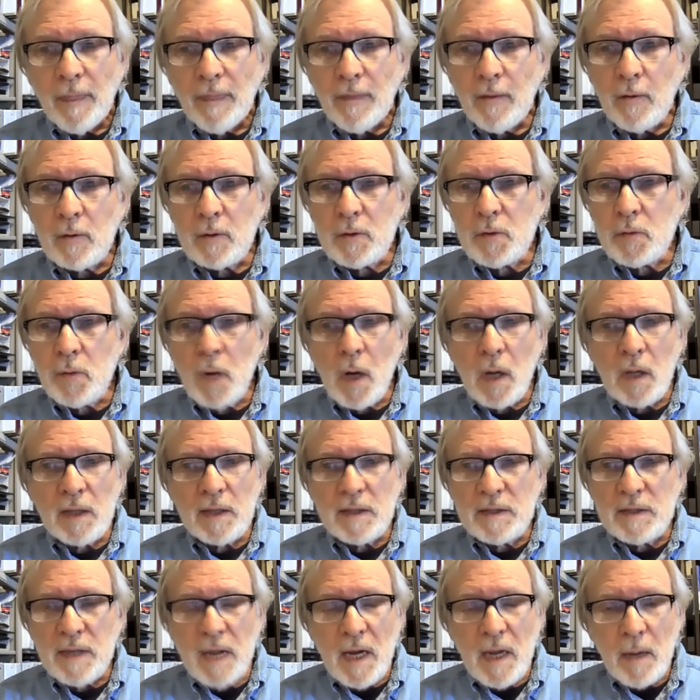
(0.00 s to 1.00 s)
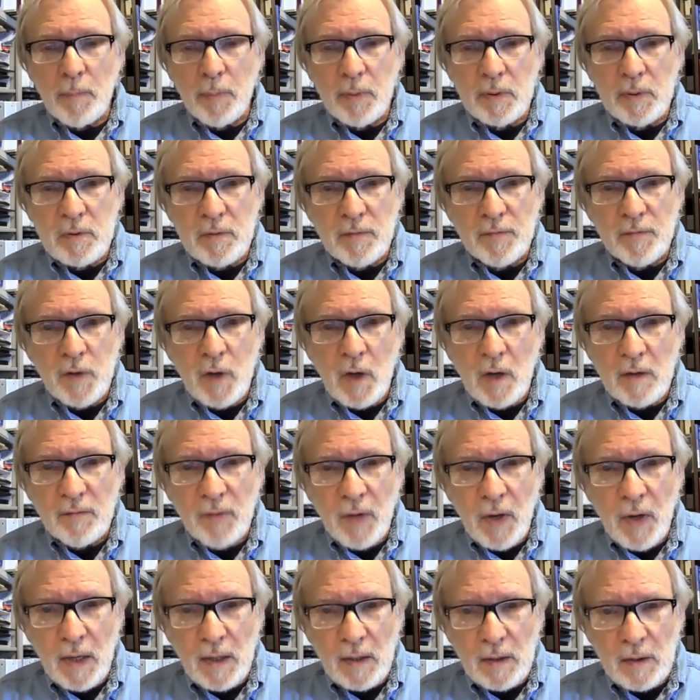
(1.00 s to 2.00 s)
Those are all examples of
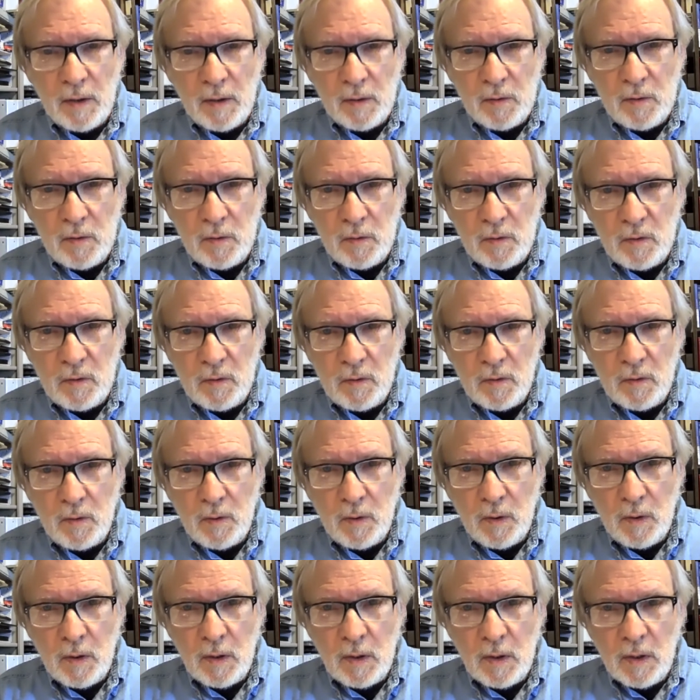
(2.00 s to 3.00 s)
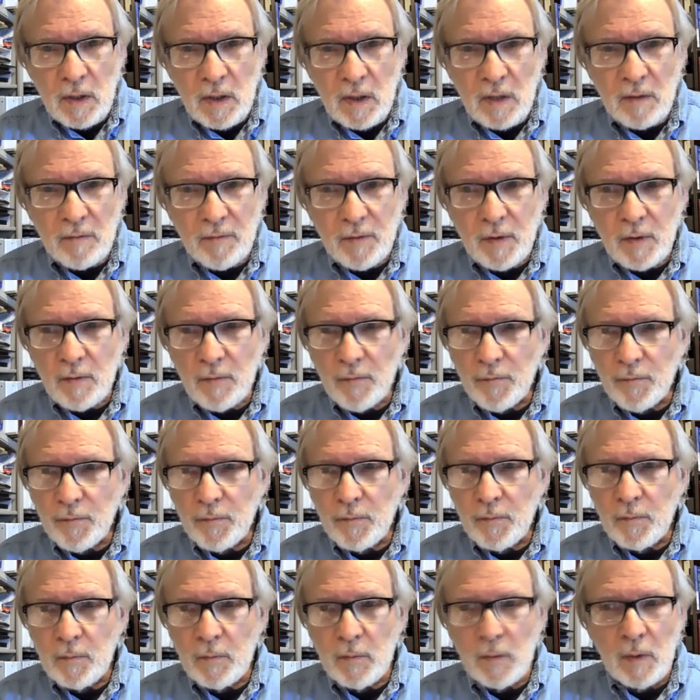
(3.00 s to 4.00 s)
nonviolence, even if
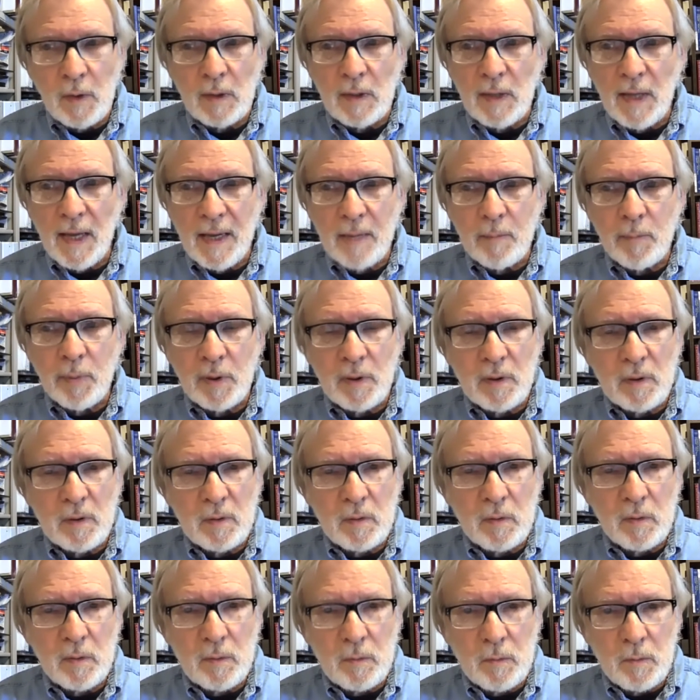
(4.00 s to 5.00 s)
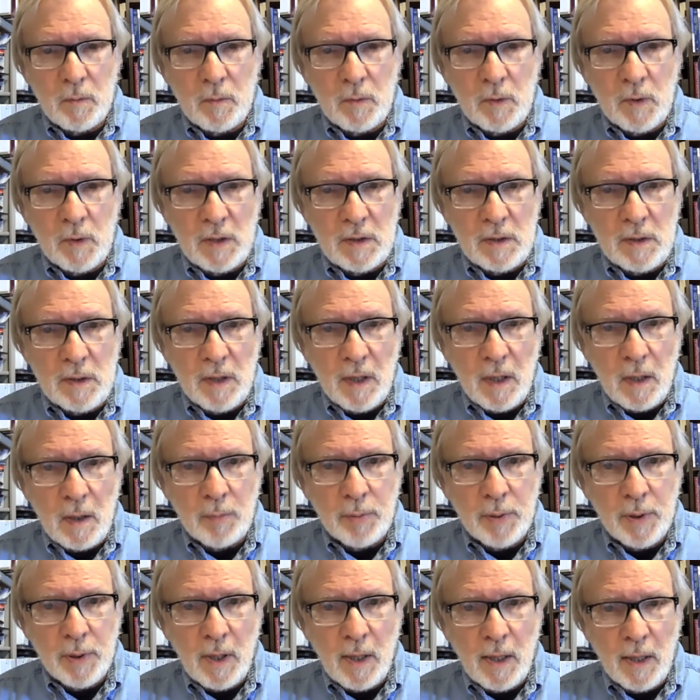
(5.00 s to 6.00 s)
the label doesn't get
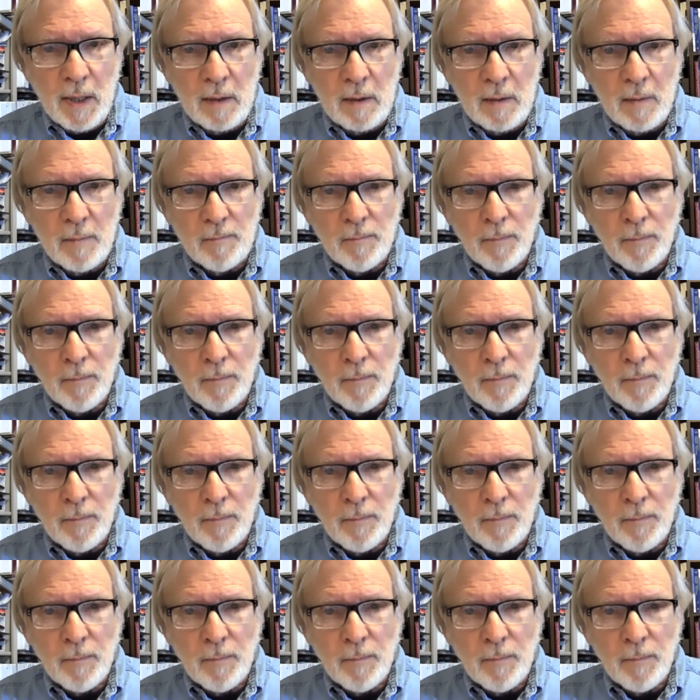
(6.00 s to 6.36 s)
applied.